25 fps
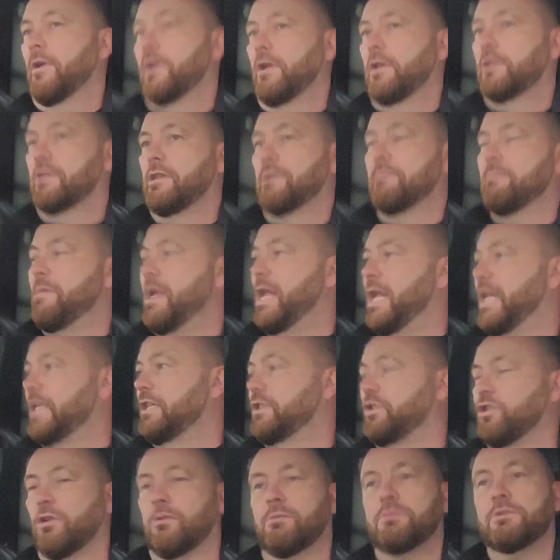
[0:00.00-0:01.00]
The Mini
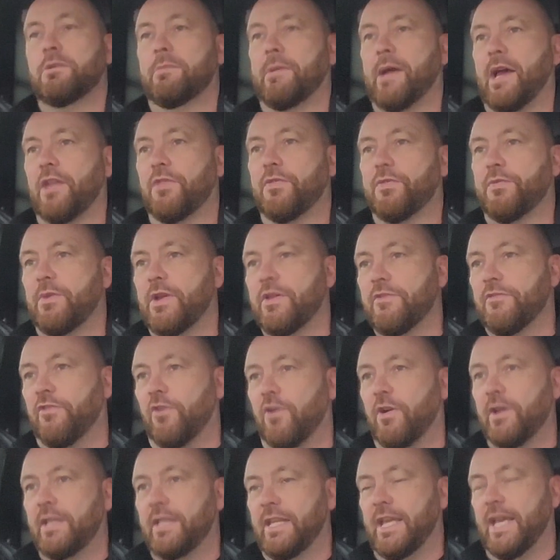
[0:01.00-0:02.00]
jumped about 3
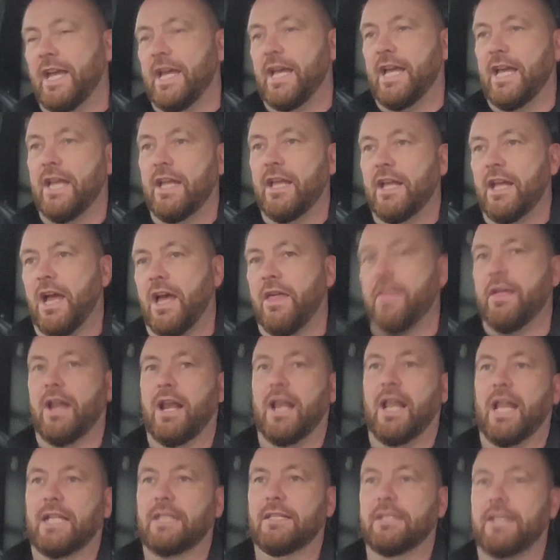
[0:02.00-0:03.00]
foot in the air and then
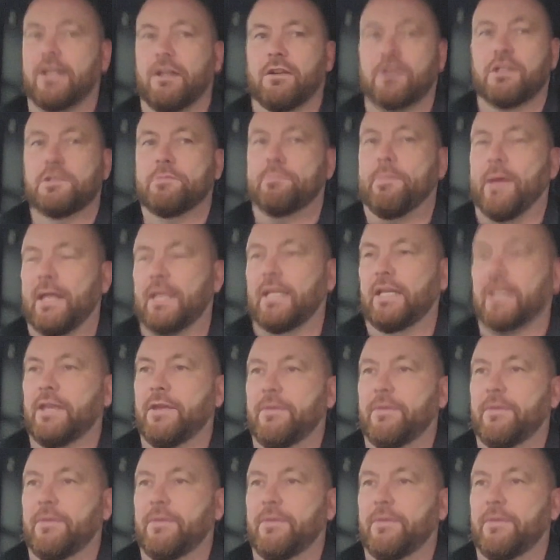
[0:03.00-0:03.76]
landed on its belly